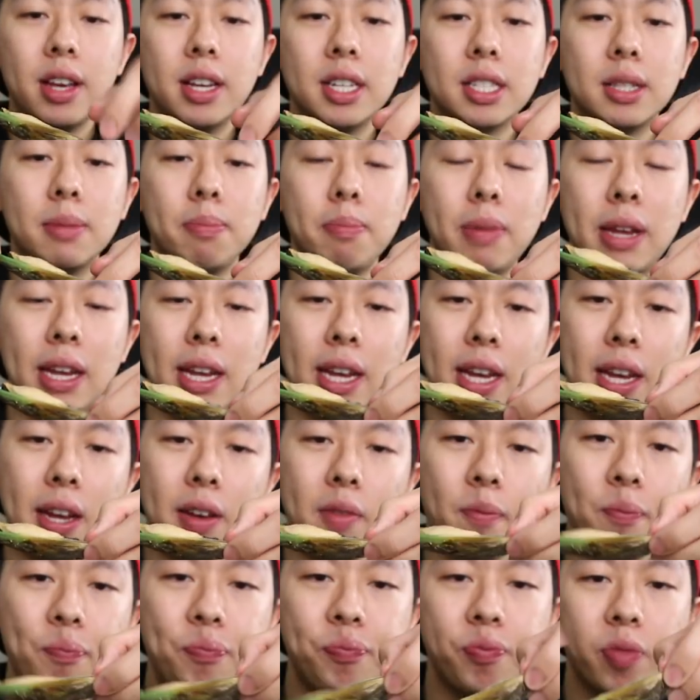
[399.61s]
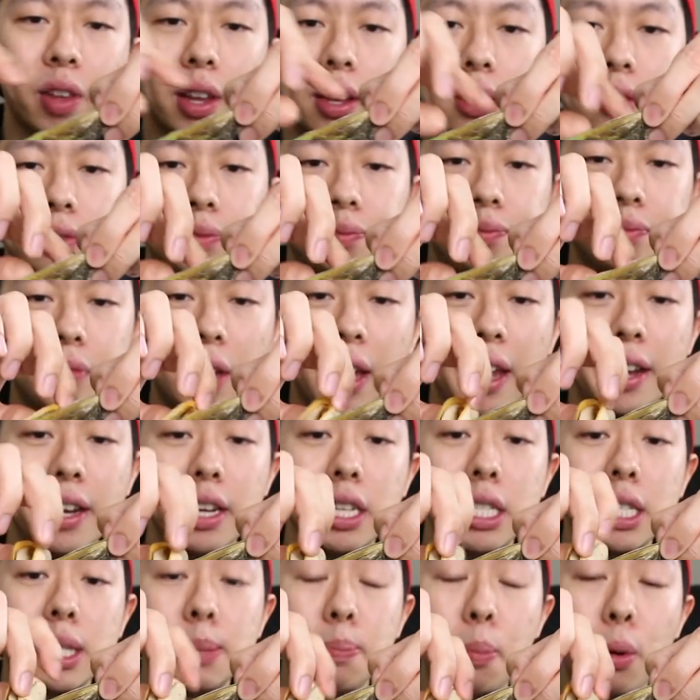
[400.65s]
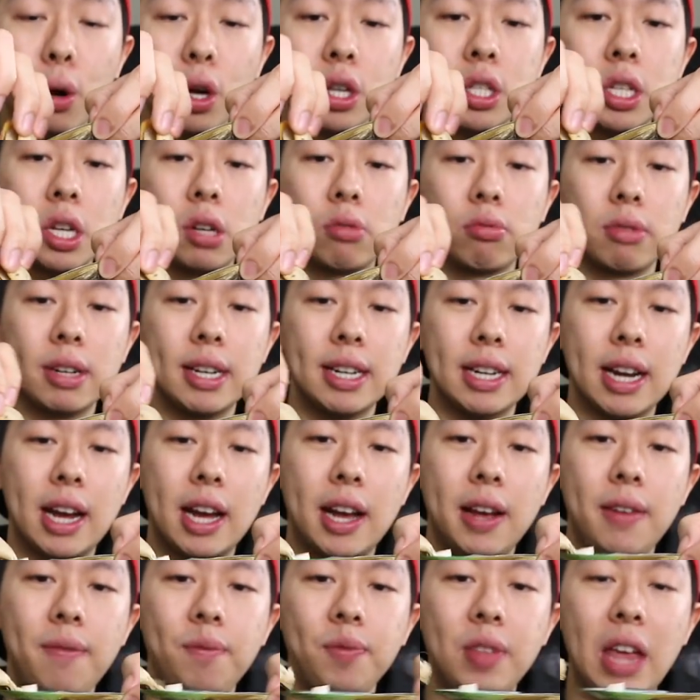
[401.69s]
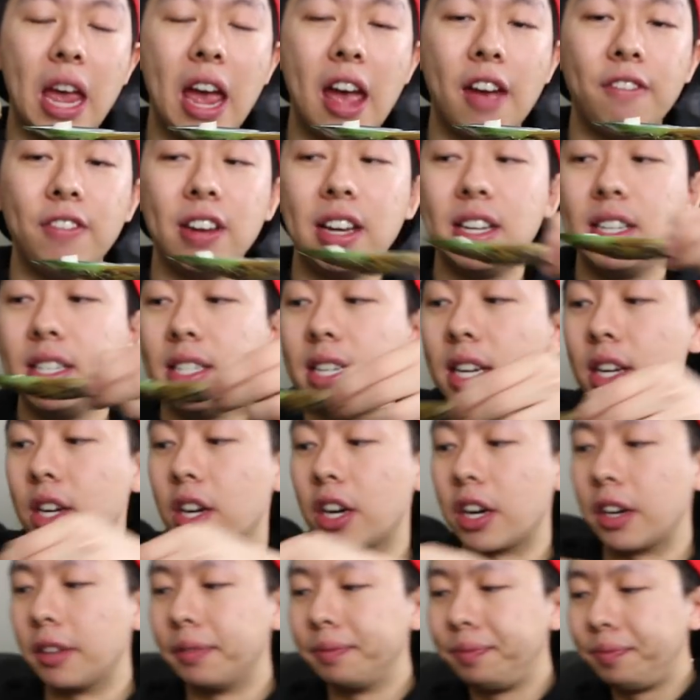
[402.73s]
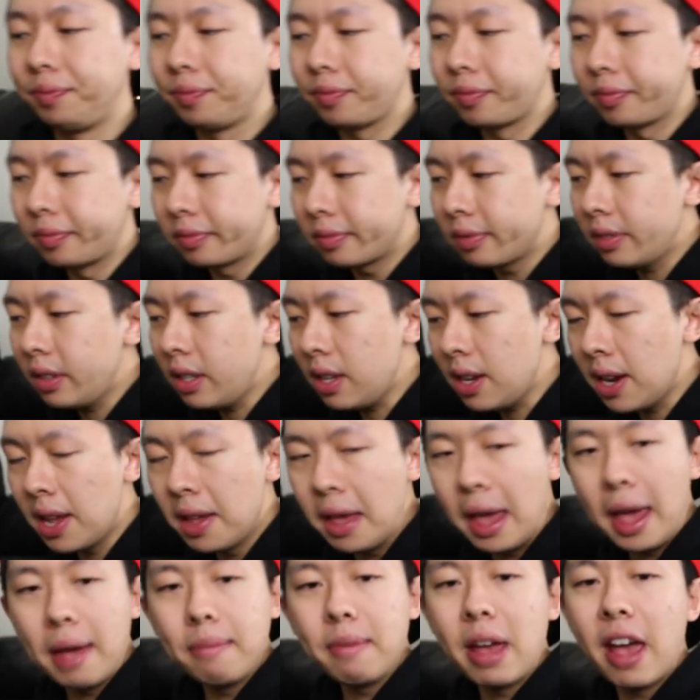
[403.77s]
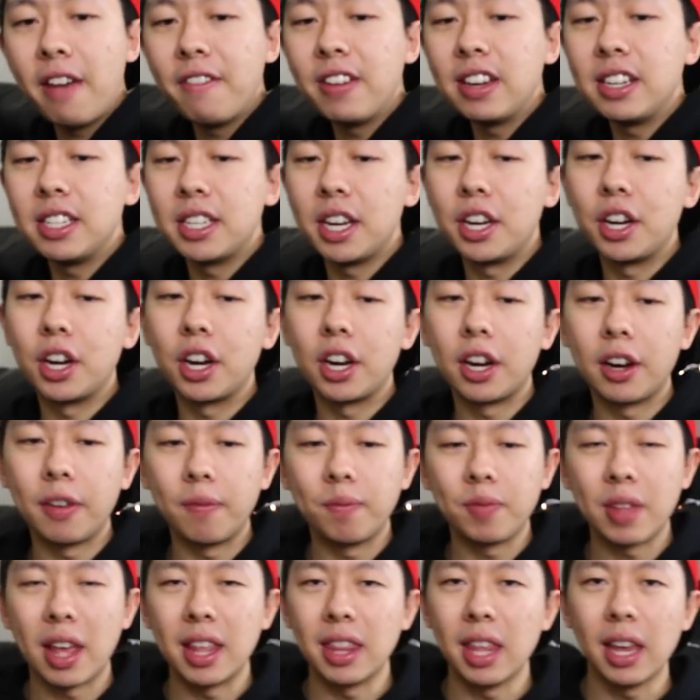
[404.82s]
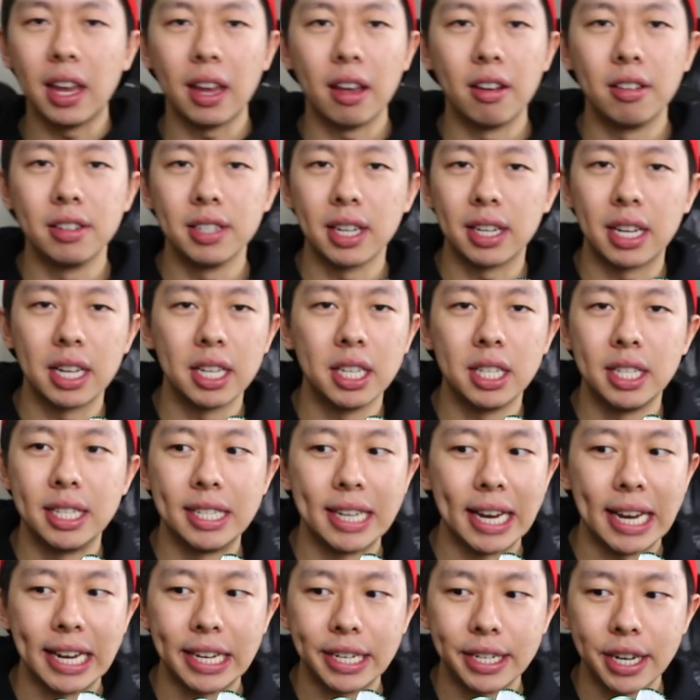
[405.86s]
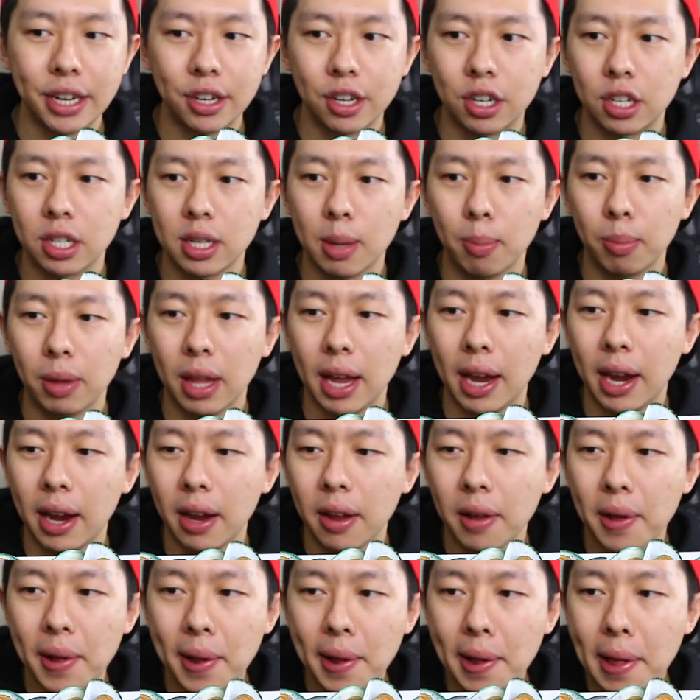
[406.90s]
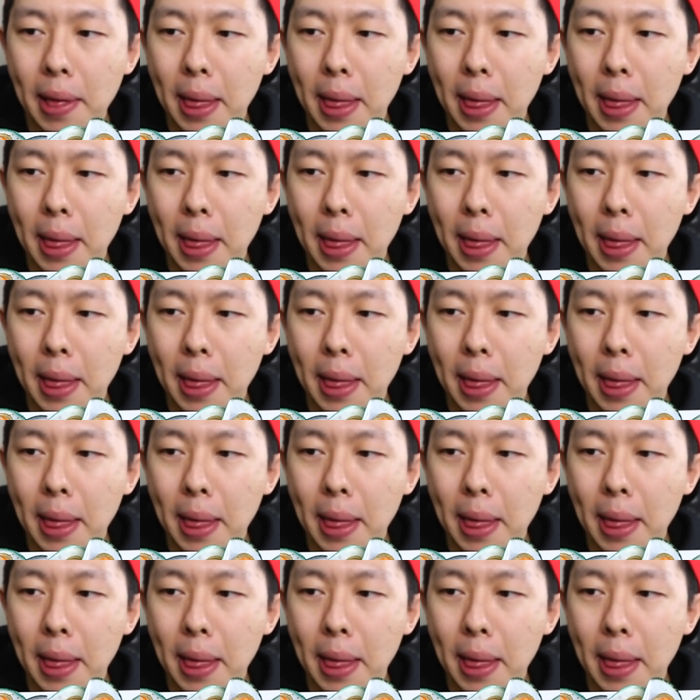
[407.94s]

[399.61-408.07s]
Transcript: is me in a sports arena having dinner. I'm having dinner, I think it was like a steak dinner or something,